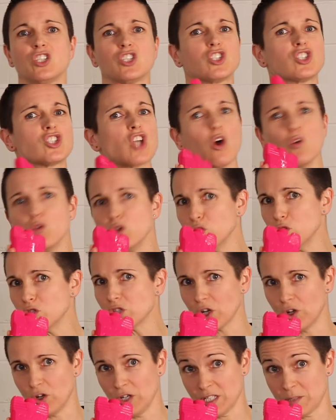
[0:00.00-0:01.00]
Don't use
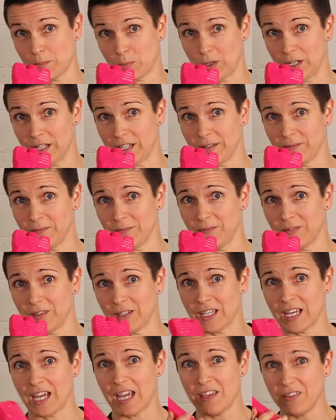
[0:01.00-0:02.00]
an ice brick,
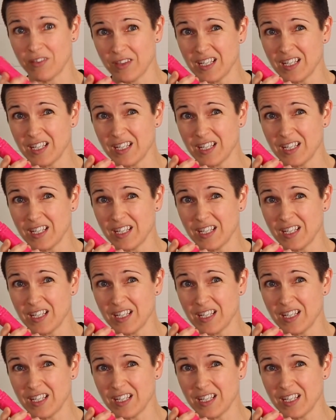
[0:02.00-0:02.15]
okay?